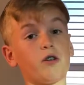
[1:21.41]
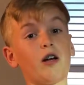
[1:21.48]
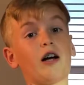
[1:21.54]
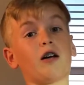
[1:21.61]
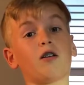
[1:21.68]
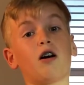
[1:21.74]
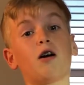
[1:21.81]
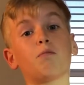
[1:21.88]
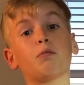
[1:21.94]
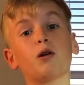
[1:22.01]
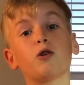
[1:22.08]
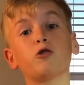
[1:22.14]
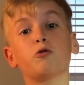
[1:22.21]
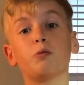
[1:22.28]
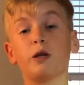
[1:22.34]
a lot of
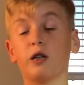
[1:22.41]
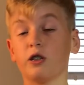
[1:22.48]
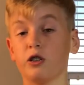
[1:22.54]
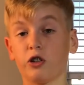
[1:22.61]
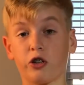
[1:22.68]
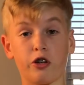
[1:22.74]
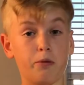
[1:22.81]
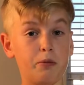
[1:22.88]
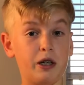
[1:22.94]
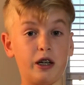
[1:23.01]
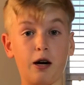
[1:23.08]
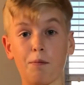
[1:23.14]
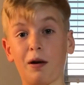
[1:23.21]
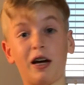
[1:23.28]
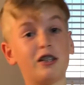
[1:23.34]
uploads because they're going to be
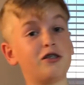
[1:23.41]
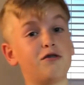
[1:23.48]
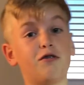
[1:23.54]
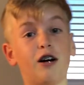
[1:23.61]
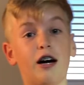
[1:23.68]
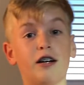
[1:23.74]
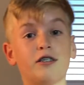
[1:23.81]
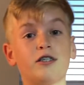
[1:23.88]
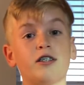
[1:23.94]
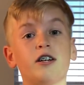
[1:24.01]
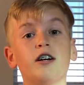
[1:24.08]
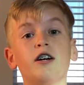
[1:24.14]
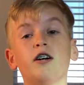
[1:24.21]
coming at you fast.